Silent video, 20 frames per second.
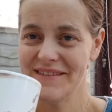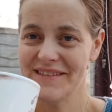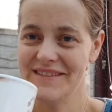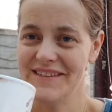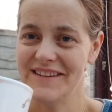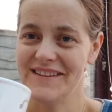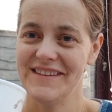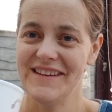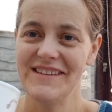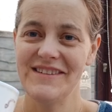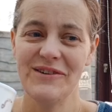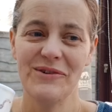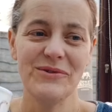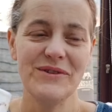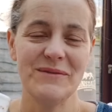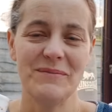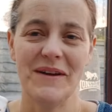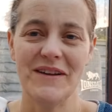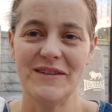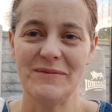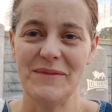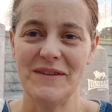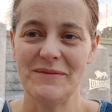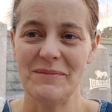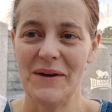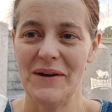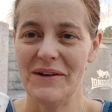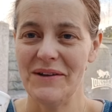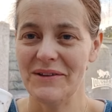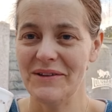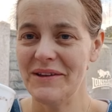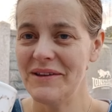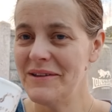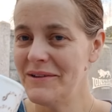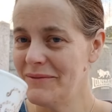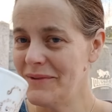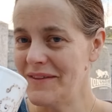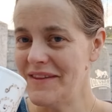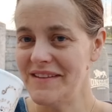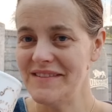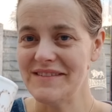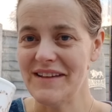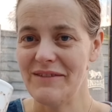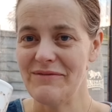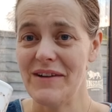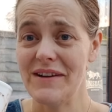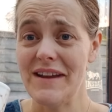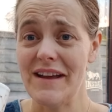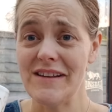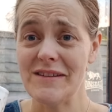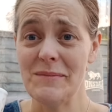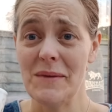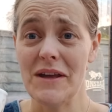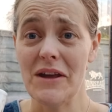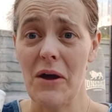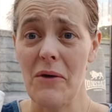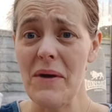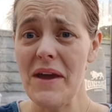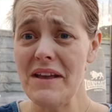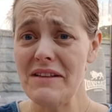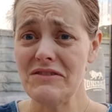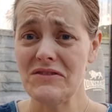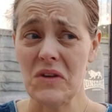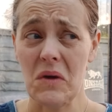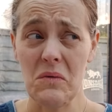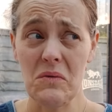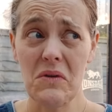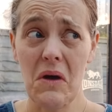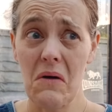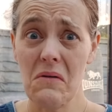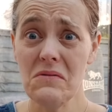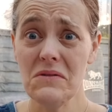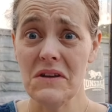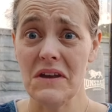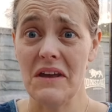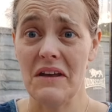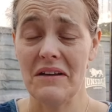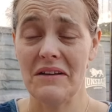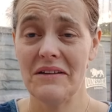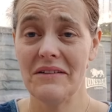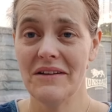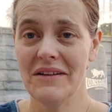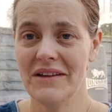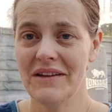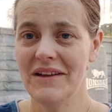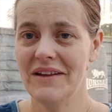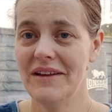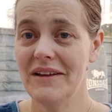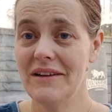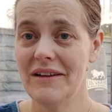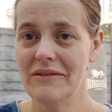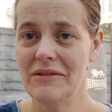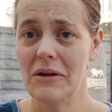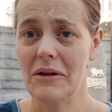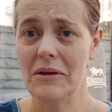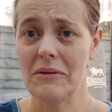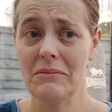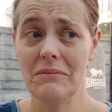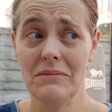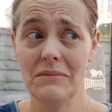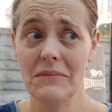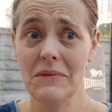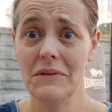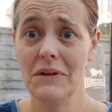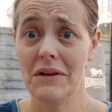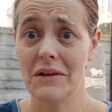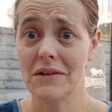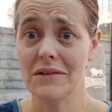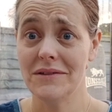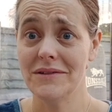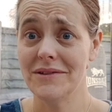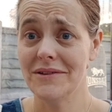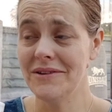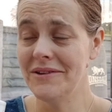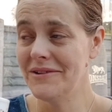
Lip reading: It always makes me smile. when they stand right next to me and go, it's so cold here. And you're like, yes.